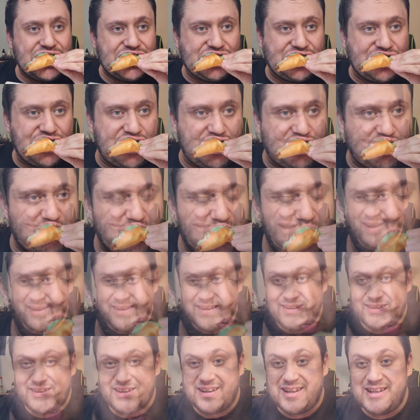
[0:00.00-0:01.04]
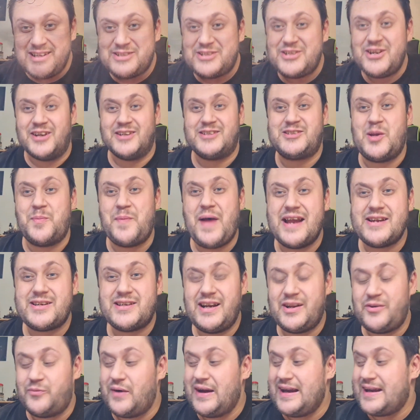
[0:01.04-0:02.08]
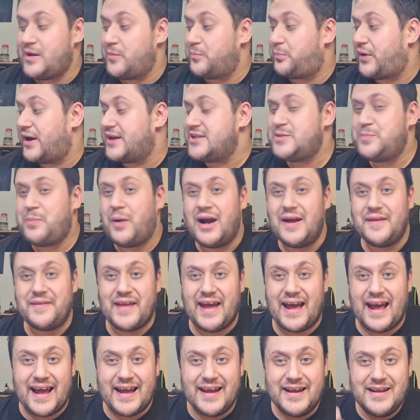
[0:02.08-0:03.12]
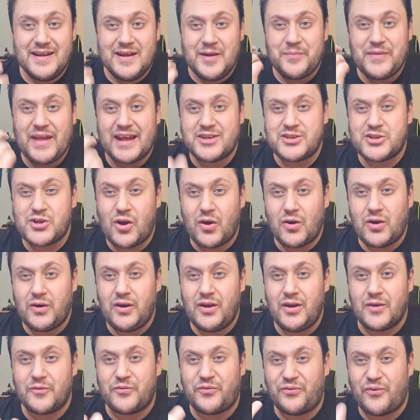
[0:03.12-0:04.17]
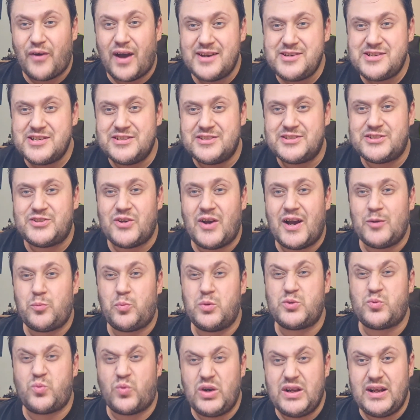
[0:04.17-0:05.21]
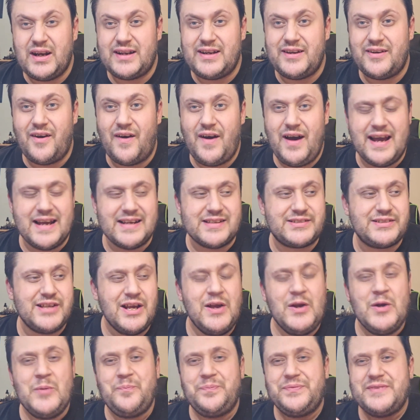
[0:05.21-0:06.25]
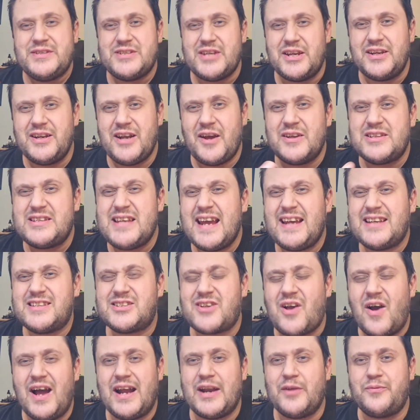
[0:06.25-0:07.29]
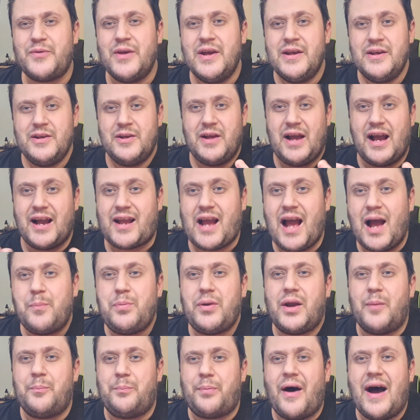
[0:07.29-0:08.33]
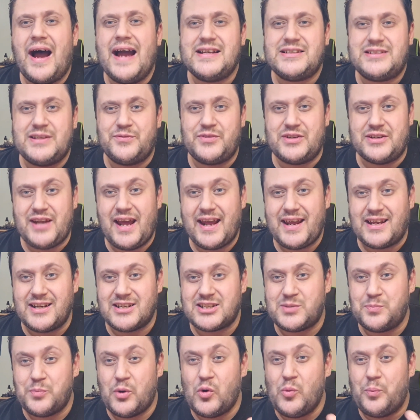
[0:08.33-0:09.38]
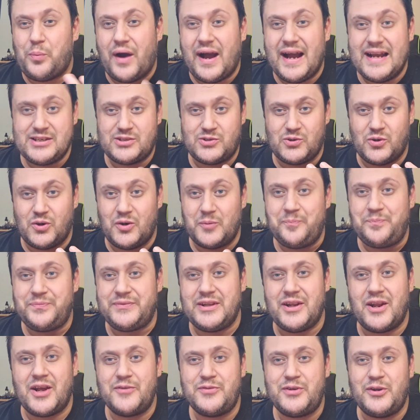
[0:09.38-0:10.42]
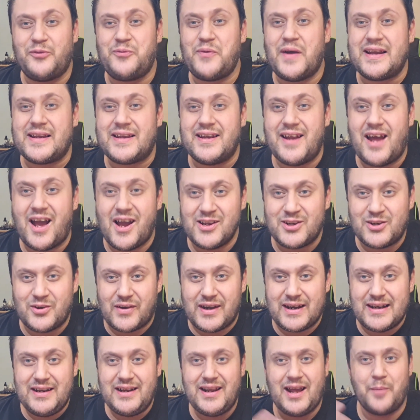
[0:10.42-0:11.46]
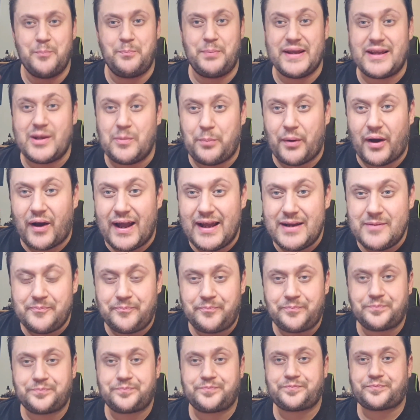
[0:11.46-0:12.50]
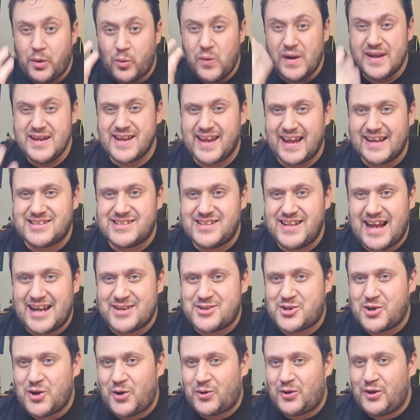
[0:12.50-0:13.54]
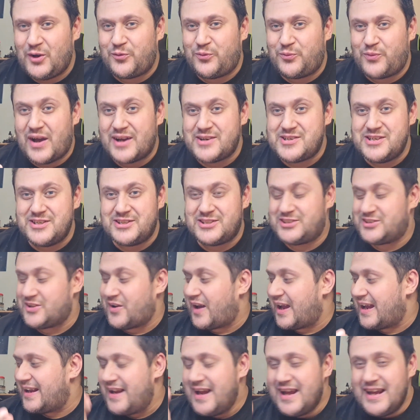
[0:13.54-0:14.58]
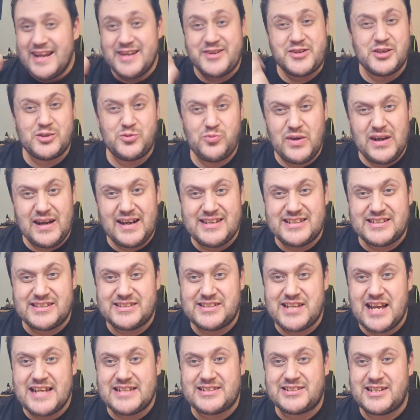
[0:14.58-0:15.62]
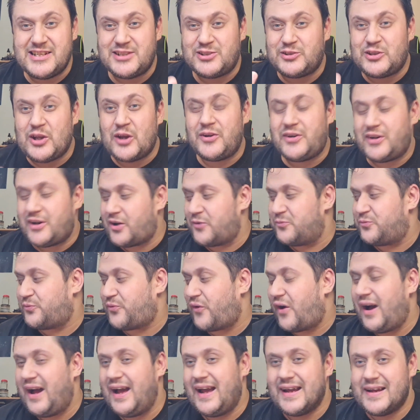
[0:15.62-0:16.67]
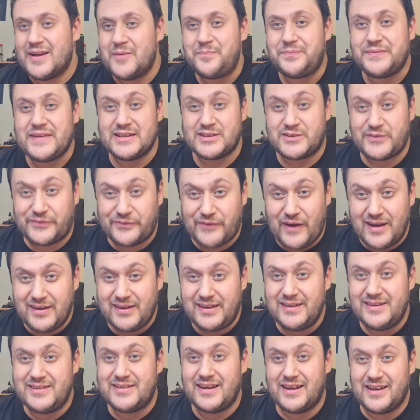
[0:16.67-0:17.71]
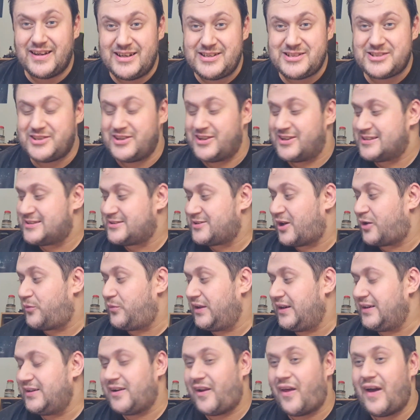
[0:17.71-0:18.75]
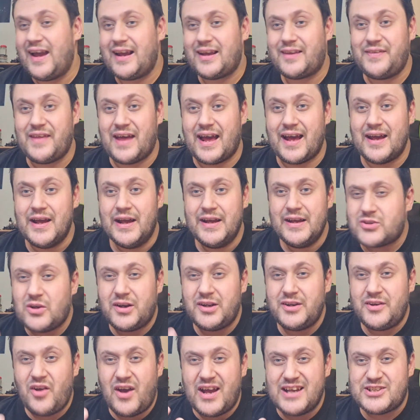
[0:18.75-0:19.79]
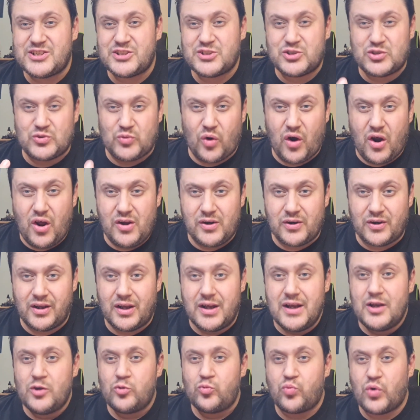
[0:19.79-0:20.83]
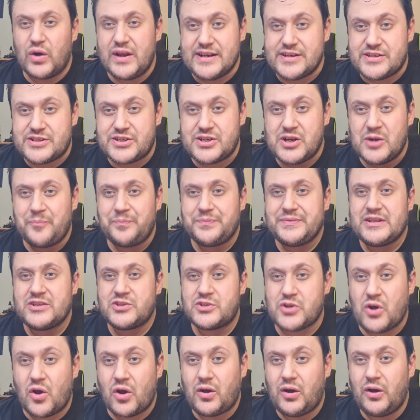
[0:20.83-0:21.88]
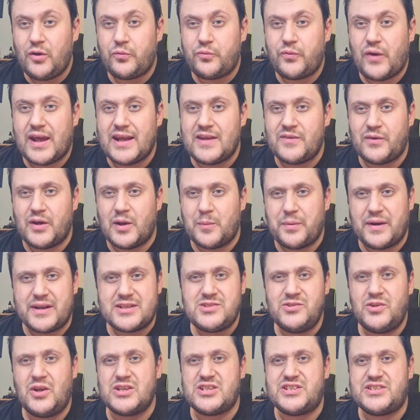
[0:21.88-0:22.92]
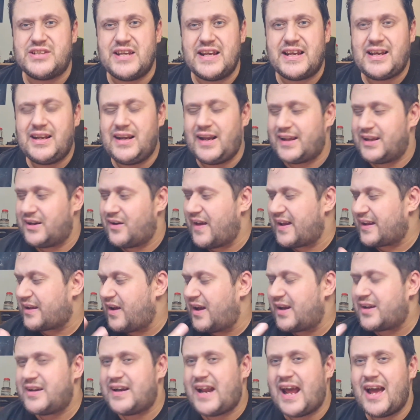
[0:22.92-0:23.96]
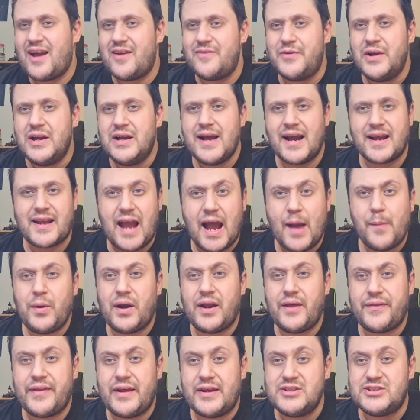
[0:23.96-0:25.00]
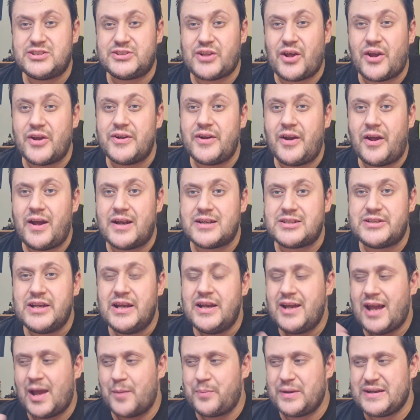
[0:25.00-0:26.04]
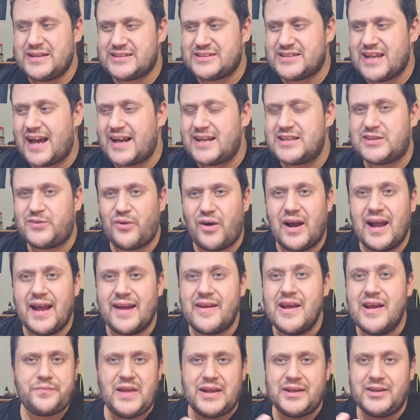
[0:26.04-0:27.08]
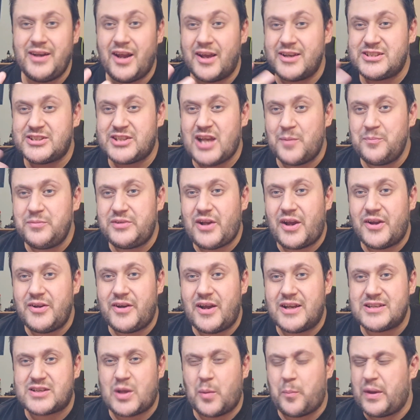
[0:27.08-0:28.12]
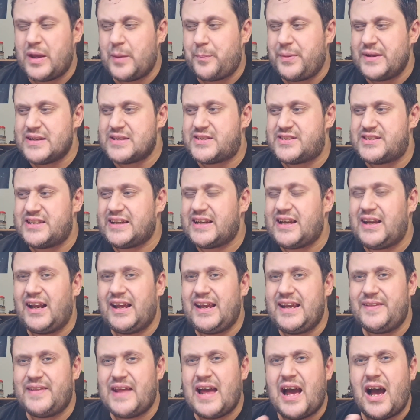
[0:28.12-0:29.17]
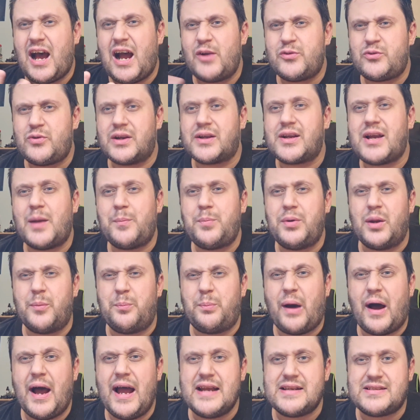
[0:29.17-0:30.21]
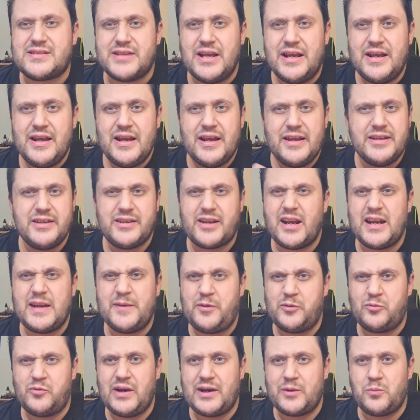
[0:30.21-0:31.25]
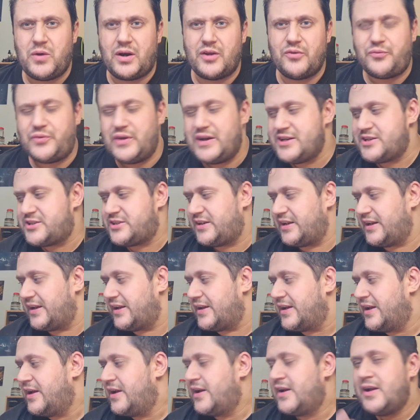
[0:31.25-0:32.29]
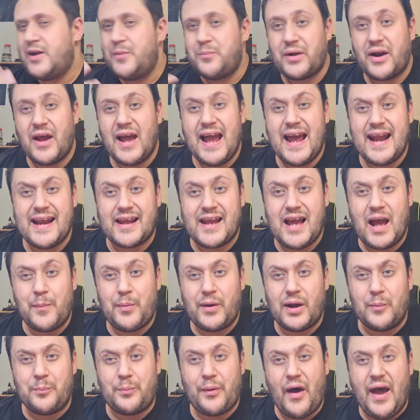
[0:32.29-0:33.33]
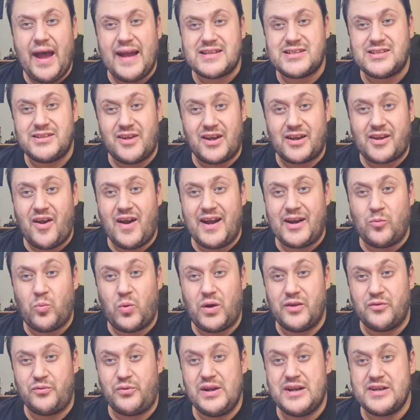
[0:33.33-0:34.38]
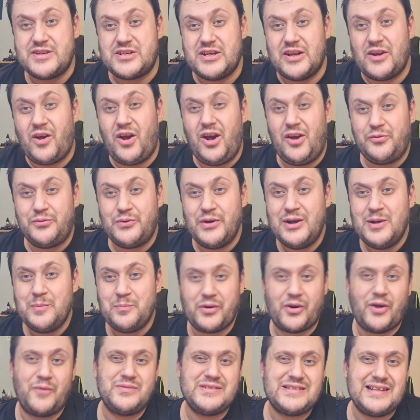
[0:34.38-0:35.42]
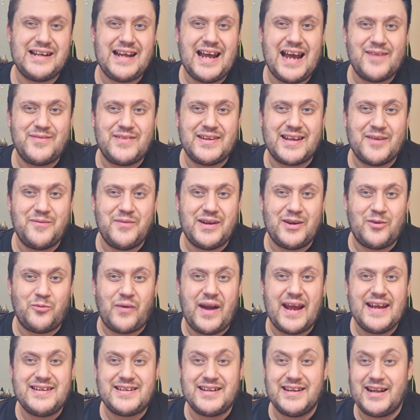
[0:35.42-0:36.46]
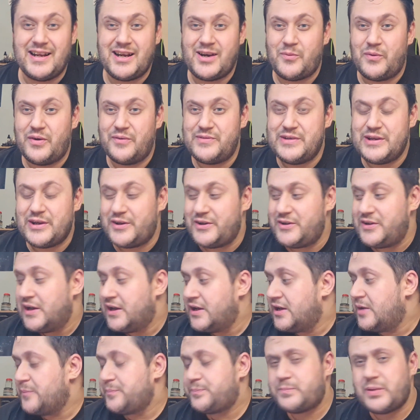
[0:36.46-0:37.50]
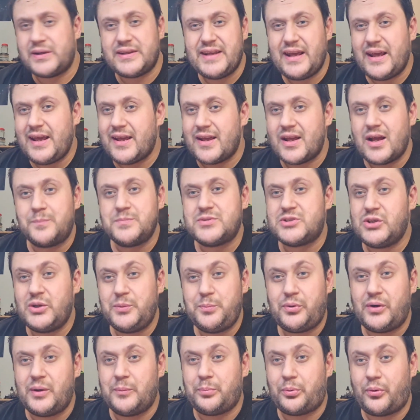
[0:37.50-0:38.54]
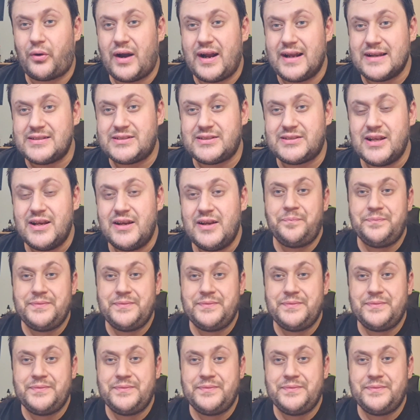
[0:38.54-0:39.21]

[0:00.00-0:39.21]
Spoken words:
That was fucking delicious. I'm actually really impressed by that. That chocolate fudge inside was really nice. So, you know, it takes kind of a couple of bites if you're taking small bites, or, you know, if you're fucking hungry, a big bite. But when you get to that chocolate fudge inside, it just really sets this donut on fire. It's fucking delicious. I really like that. Got a nice, strong, rich chocolate flavor, but it's not sickly. Like, I could have a couple of those donuts and be satisfied. You know, some donuts can be a bit sickly, that after a couple of bites you don't even really want to finish it. But I had a couple of bites and I kind of want to finish it off, but obviously have to give it a rating and a review. But yeah, I'm super impressed.